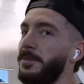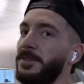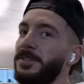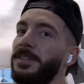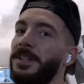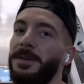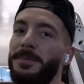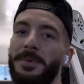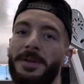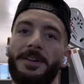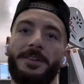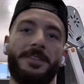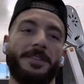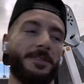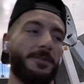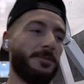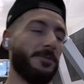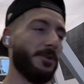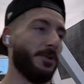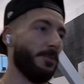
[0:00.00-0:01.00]
looks a lot better than
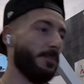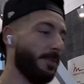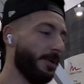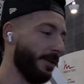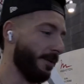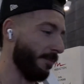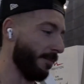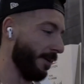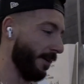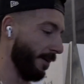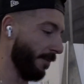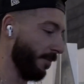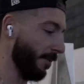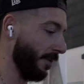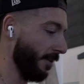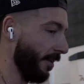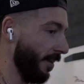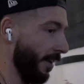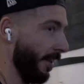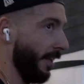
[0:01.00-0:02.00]
the rope, in my
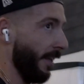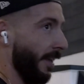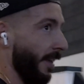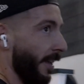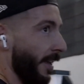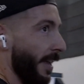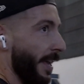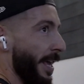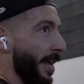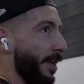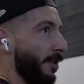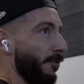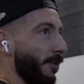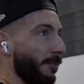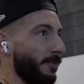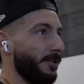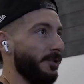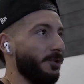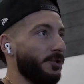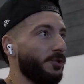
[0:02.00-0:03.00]
opinion. The
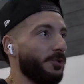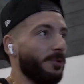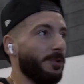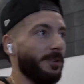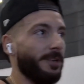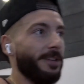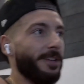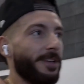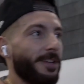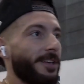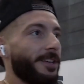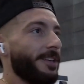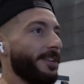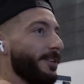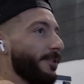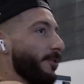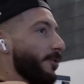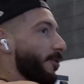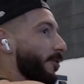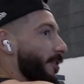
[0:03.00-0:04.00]
rope's too short.
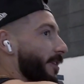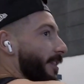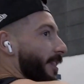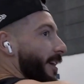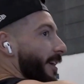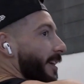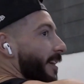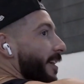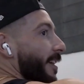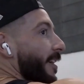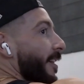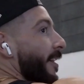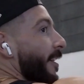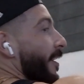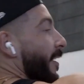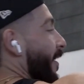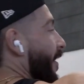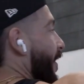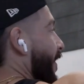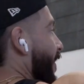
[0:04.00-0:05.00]
You can only like
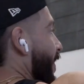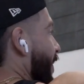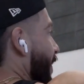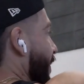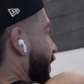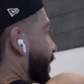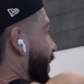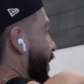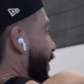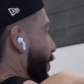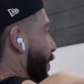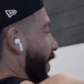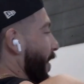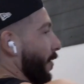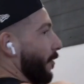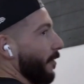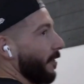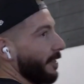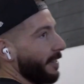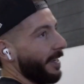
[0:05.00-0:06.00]
take it
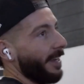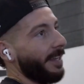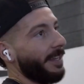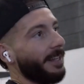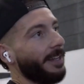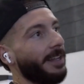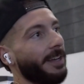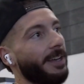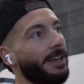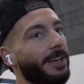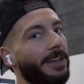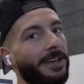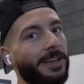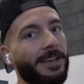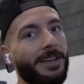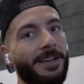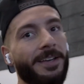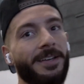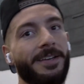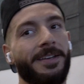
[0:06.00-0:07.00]
back real tight.
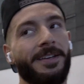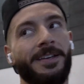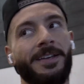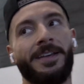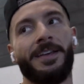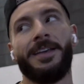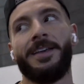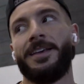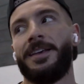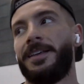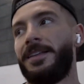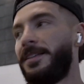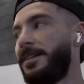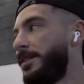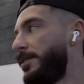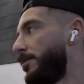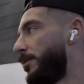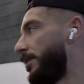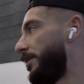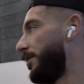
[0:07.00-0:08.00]

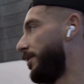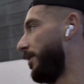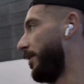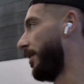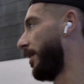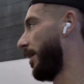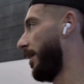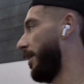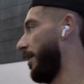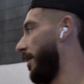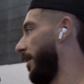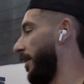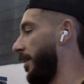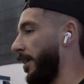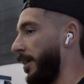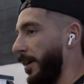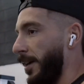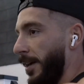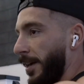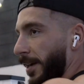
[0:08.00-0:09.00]
These ones you can kind of
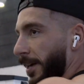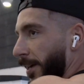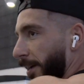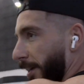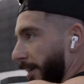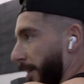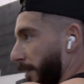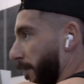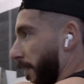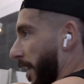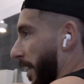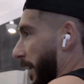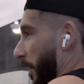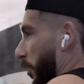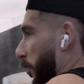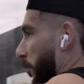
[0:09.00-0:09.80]
give that